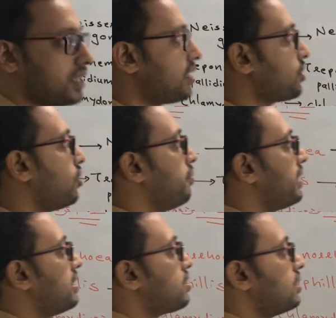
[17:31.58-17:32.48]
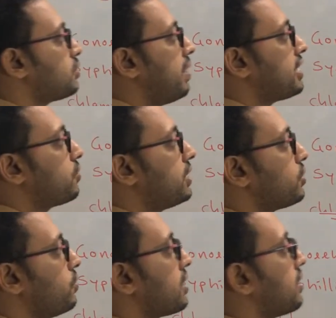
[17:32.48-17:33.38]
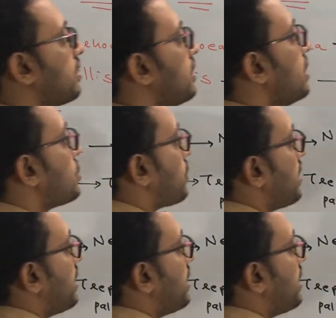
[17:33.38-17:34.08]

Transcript: what are the complications might going to occur. So